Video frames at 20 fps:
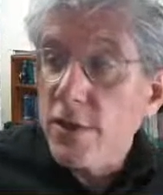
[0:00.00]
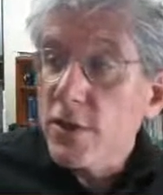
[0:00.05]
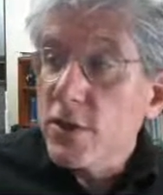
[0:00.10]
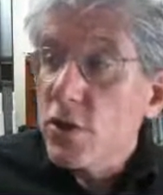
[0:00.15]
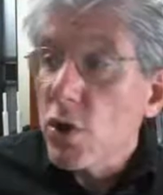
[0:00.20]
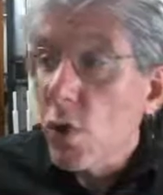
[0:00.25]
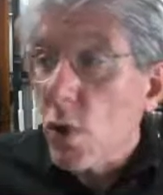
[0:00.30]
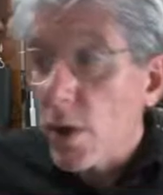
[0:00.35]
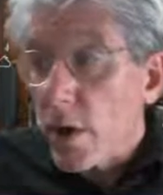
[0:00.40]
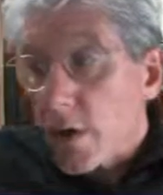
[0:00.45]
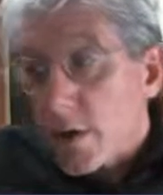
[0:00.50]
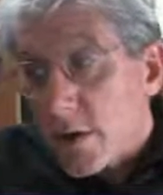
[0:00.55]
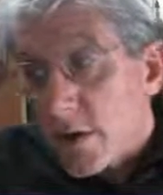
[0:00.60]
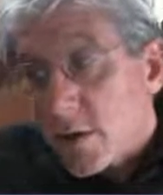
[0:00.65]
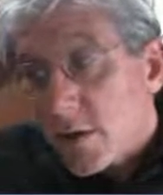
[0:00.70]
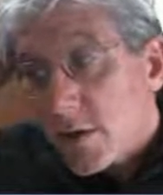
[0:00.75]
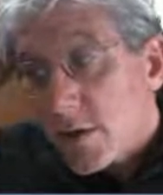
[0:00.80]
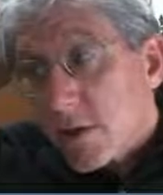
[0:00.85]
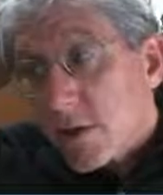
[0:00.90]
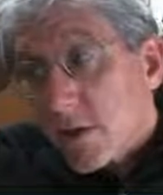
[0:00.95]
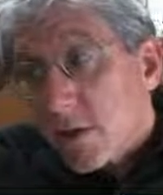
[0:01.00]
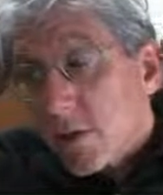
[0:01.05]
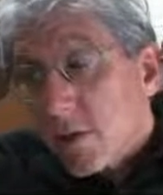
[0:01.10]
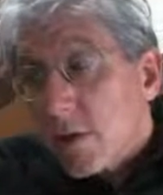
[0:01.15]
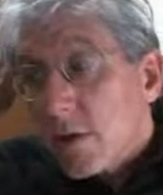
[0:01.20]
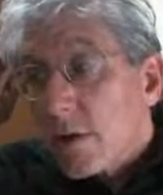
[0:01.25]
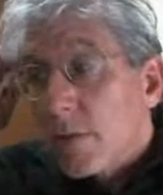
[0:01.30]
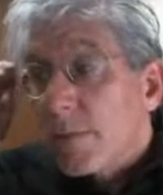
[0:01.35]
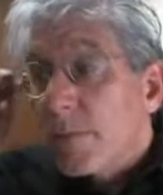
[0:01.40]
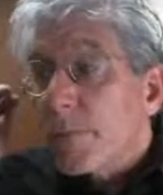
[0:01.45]
torques
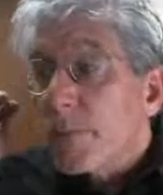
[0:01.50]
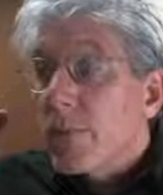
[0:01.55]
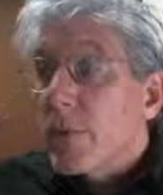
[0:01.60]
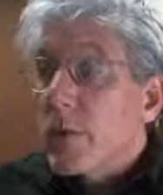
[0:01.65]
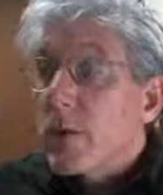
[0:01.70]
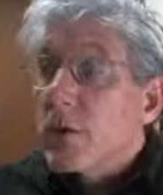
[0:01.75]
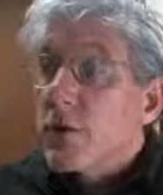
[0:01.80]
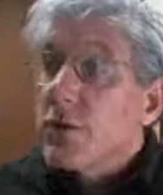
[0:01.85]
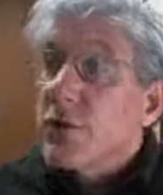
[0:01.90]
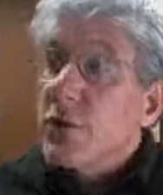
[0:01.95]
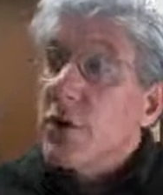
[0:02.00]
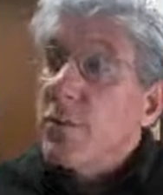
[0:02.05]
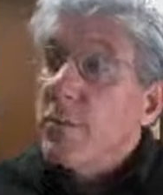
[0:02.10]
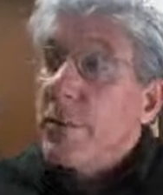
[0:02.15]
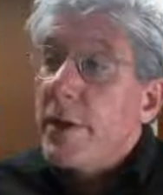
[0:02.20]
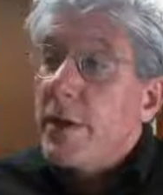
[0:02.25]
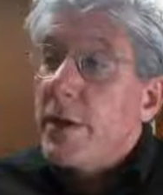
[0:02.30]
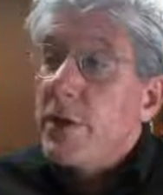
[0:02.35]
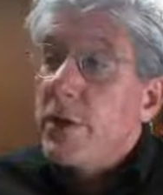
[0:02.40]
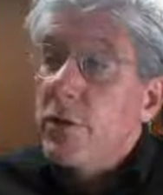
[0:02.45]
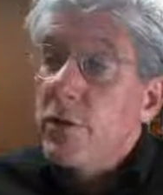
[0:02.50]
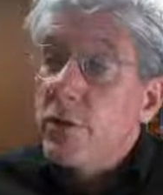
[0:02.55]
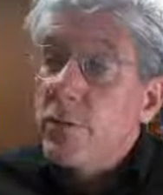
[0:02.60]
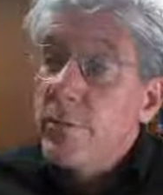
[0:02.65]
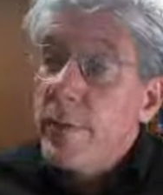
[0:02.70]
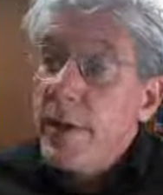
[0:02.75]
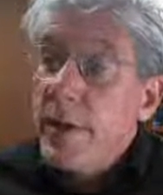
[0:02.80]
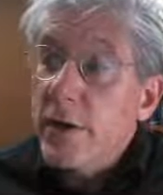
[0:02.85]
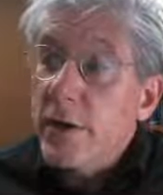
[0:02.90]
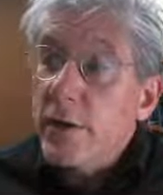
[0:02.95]
shouldn't be in Newton
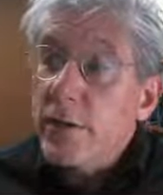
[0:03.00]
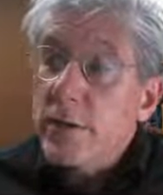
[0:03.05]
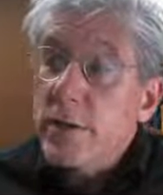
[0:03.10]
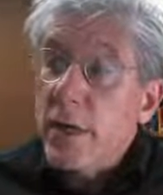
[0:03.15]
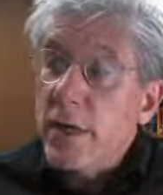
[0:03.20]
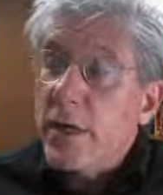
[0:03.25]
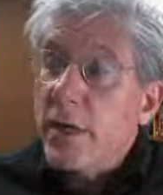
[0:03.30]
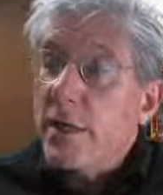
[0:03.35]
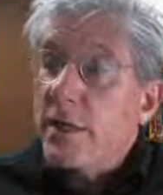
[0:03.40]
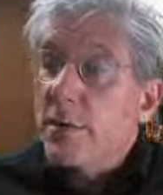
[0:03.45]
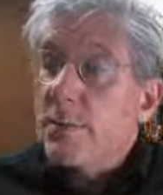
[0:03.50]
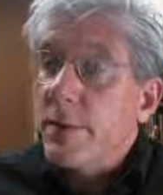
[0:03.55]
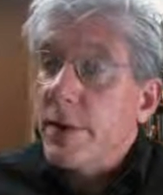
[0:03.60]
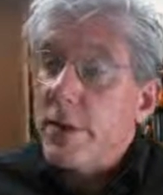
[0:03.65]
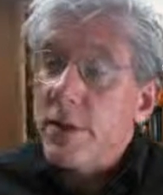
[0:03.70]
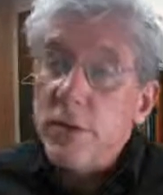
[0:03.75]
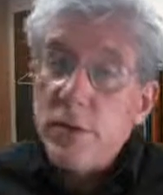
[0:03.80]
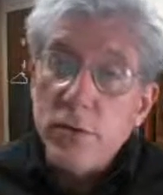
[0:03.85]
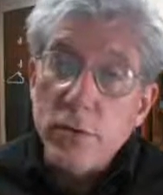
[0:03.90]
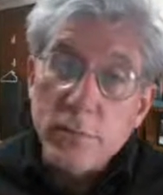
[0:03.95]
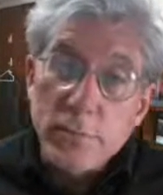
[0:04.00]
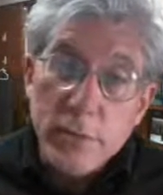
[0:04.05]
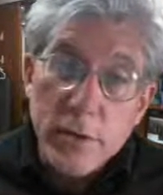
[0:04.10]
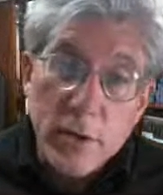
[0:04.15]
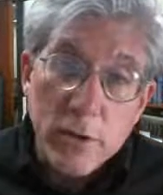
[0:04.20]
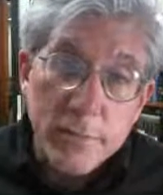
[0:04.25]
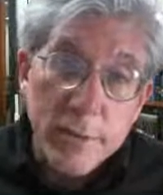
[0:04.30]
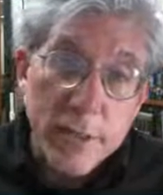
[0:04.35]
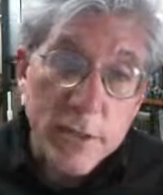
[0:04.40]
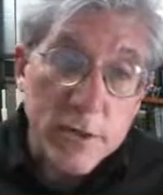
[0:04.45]
meters, they need to be in Newton
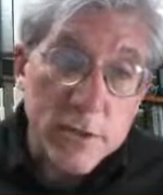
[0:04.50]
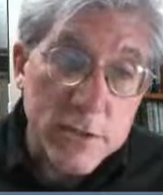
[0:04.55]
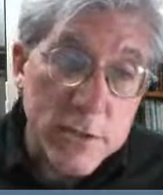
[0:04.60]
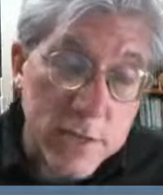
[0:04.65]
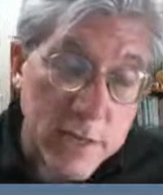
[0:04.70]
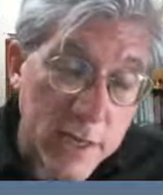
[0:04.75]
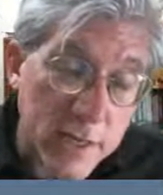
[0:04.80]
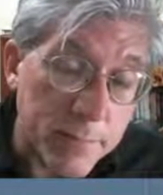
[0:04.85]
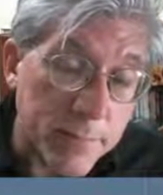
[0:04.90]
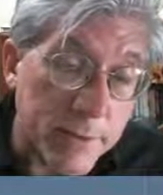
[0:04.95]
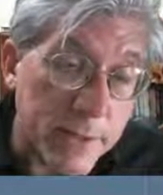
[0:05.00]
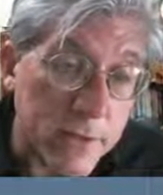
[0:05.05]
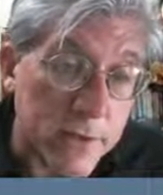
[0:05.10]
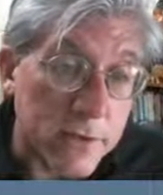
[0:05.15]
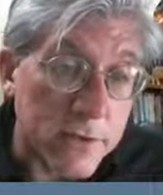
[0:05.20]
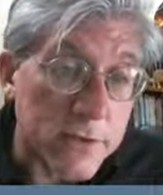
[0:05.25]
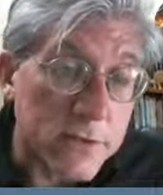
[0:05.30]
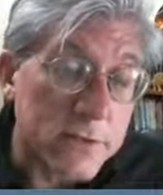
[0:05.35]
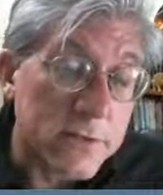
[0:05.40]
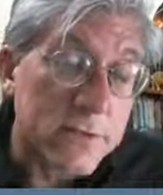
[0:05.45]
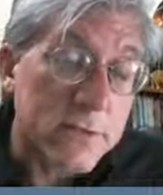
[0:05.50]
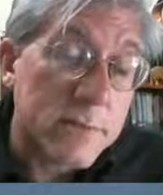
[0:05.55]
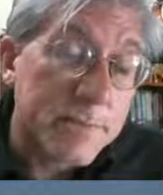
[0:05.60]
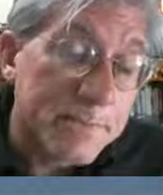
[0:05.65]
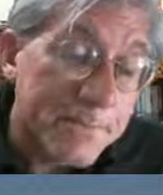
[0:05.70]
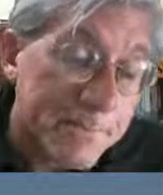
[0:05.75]
millimeters again because